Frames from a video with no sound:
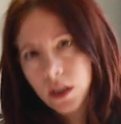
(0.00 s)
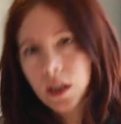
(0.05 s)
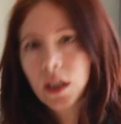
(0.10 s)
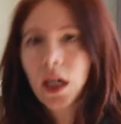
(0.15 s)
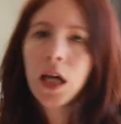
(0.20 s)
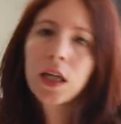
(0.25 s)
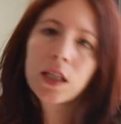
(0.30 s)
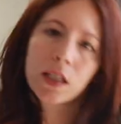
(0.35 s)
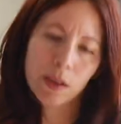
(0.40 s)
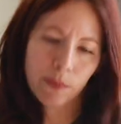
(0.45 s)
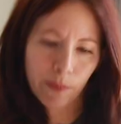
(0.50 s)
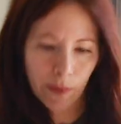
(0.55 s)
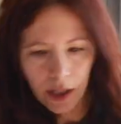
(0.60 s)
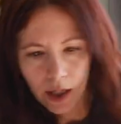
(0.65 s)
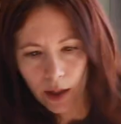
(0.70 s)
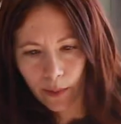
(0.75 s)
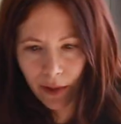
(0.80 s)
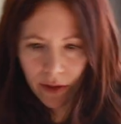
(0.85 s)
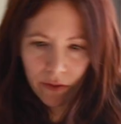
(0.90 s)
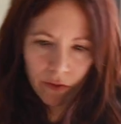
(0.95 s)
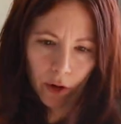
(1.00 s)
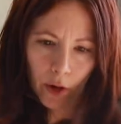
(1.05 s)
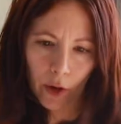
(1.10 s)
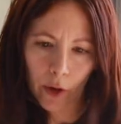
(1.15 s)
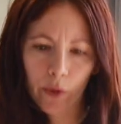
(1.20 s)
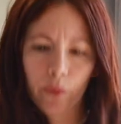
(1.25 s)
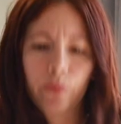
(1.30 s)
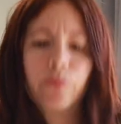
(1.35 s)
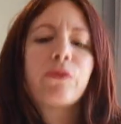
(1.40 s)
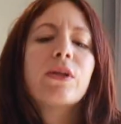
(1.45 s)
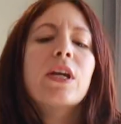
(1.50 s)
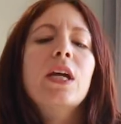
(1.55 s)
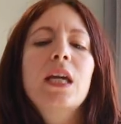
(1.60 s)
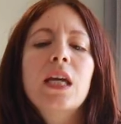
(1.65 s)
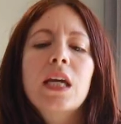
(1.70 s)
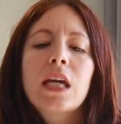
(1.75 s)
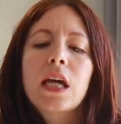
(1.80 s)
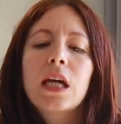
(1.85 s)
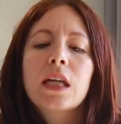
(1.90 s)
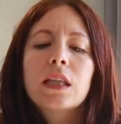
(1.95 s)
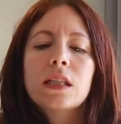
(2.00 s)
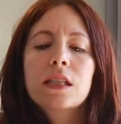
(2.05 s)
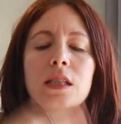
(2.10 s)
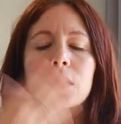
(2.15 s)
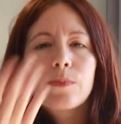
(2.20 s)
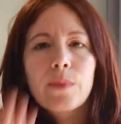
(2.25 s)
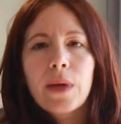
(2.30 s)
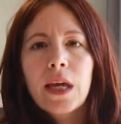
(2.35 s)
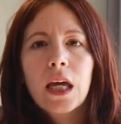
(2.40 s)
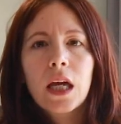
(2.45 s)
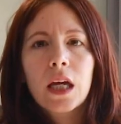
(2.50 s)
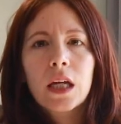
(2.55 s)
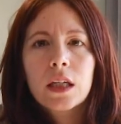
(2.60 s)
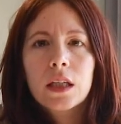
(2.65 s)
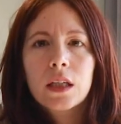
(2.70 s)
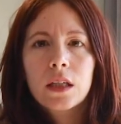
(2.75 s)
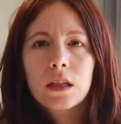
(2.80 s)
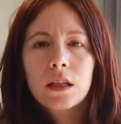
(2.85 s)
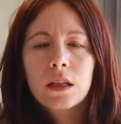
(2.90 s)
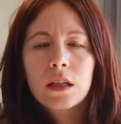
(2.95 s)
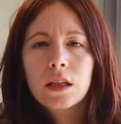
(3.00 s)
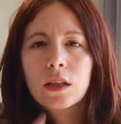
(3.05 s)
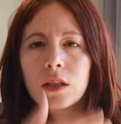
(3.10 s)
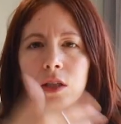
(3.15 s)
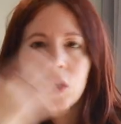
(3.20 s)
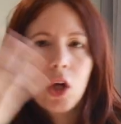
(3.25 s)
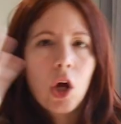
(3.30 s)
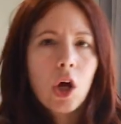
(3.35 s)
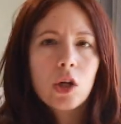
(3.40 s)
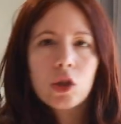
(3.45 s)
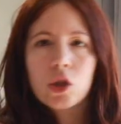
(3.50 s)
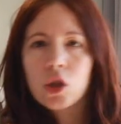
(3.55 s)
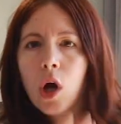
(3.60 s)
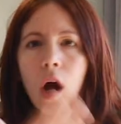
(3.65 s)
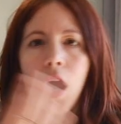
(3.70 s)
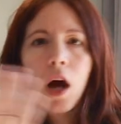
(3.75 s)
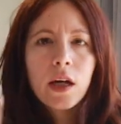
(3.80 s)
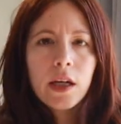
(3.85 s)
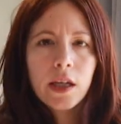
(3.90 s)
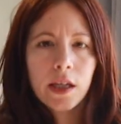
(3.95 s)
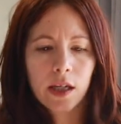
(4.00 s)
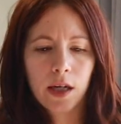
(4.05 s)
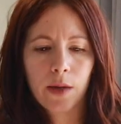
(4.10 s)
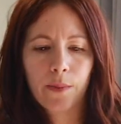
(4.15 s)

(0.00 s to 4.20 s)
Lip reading: sets, being on my phone. And this man is talking